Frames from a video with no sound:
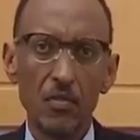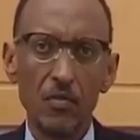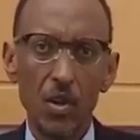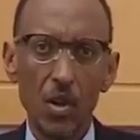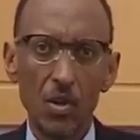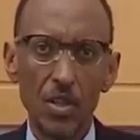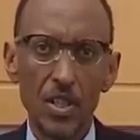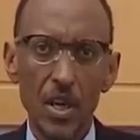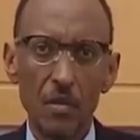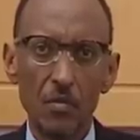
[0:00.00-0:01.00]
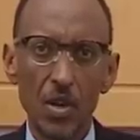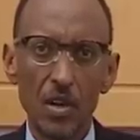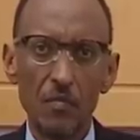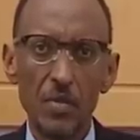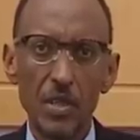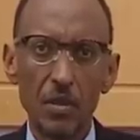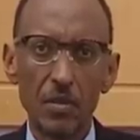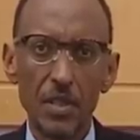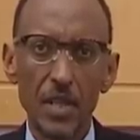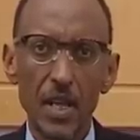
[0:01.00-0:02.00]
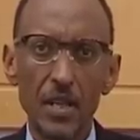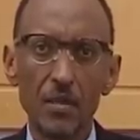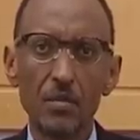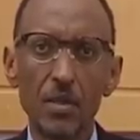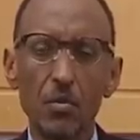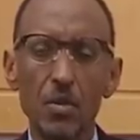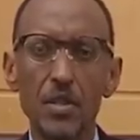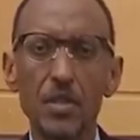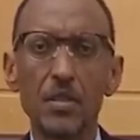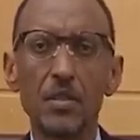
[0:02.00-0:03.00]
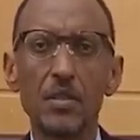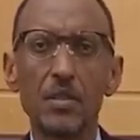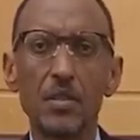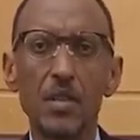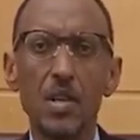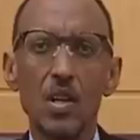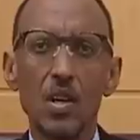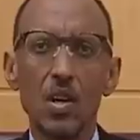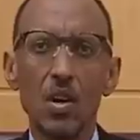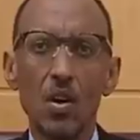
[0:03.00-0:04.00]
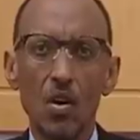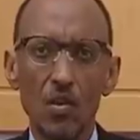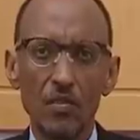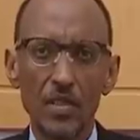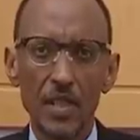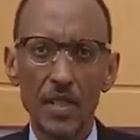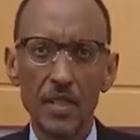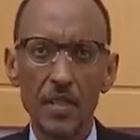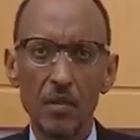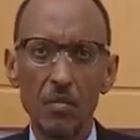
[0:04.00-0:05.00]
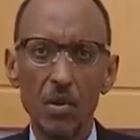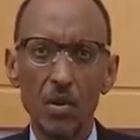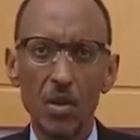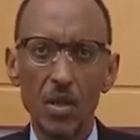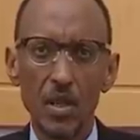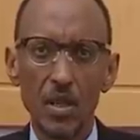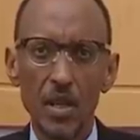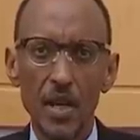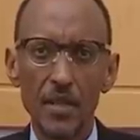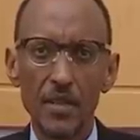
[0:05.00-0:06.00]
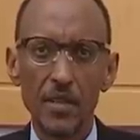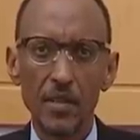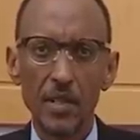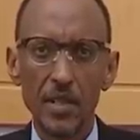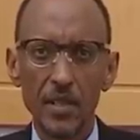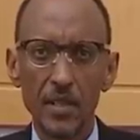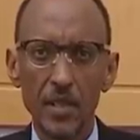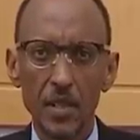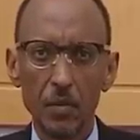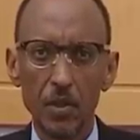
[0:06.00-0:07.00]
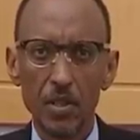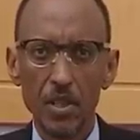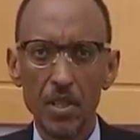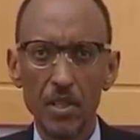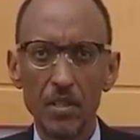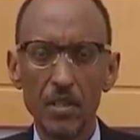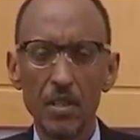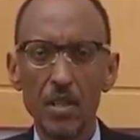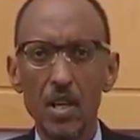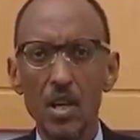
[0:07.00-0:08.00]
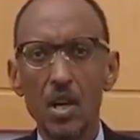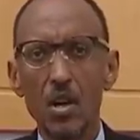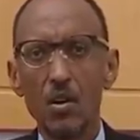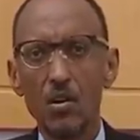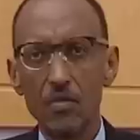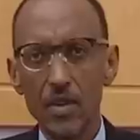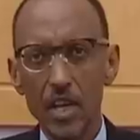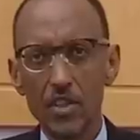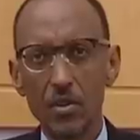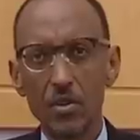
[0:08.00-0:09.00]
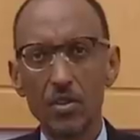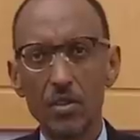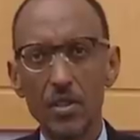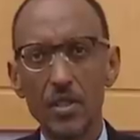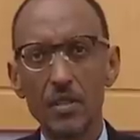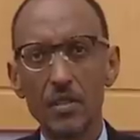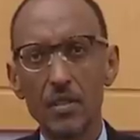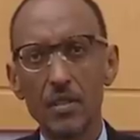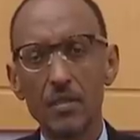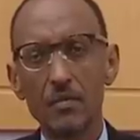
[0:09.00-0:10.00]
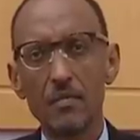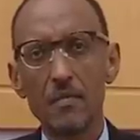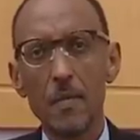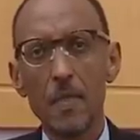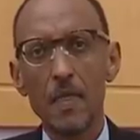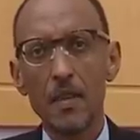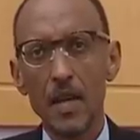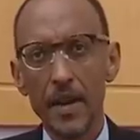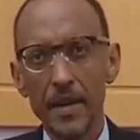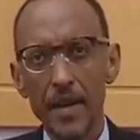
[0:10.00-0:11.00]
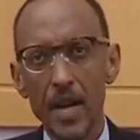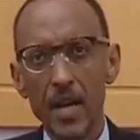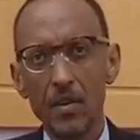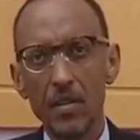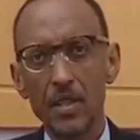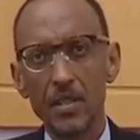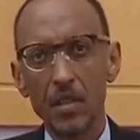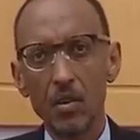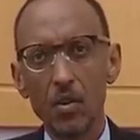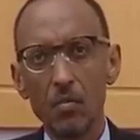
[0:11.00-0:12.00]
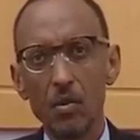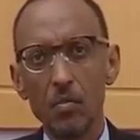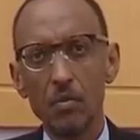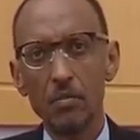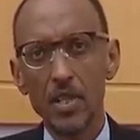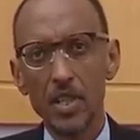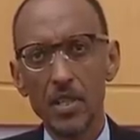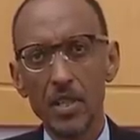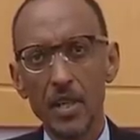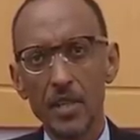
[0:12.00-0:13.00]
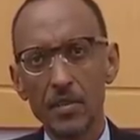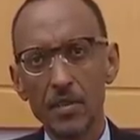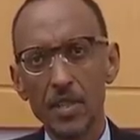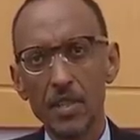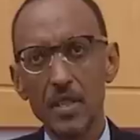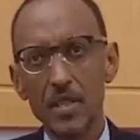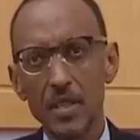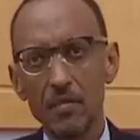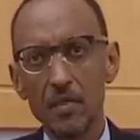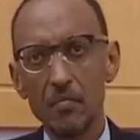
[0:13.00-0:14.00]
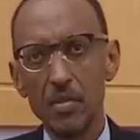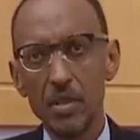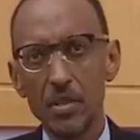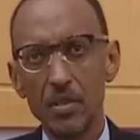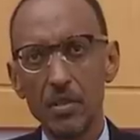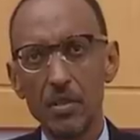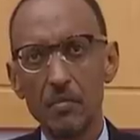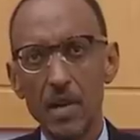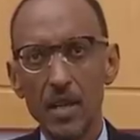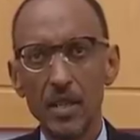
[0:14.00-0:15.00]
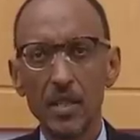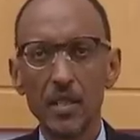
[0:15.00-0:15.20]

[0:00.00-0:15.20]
For a long time, we have been concerned with the question of sustainable and integrated exploitation of natural resources. And now that the global population has reached the 7 billion mark